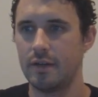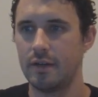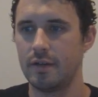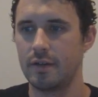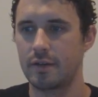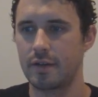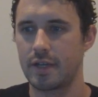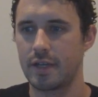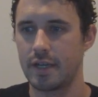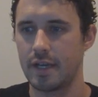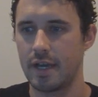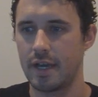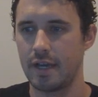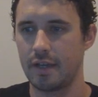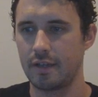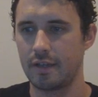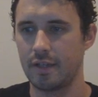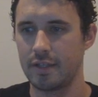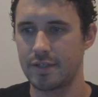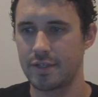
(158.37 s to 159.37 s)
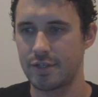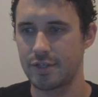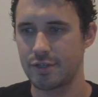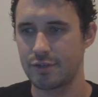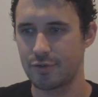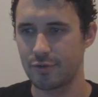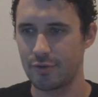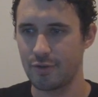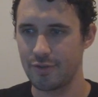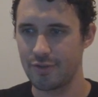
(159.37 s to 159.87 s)
Okay, let's just
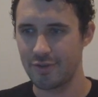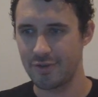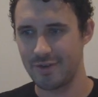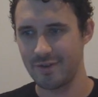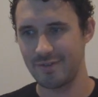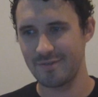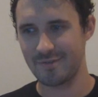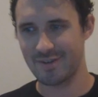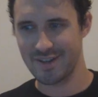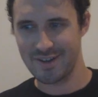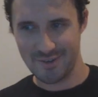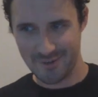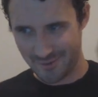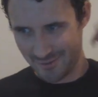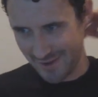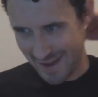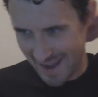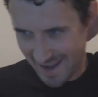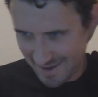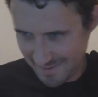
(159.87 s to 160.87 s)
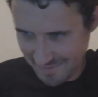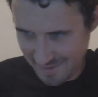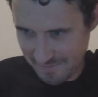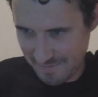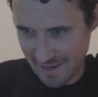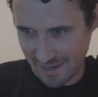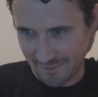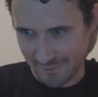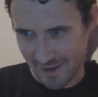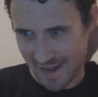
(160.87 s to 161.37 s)
scroll through, and we're going to randomly
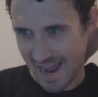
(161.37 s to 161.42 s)
pick one.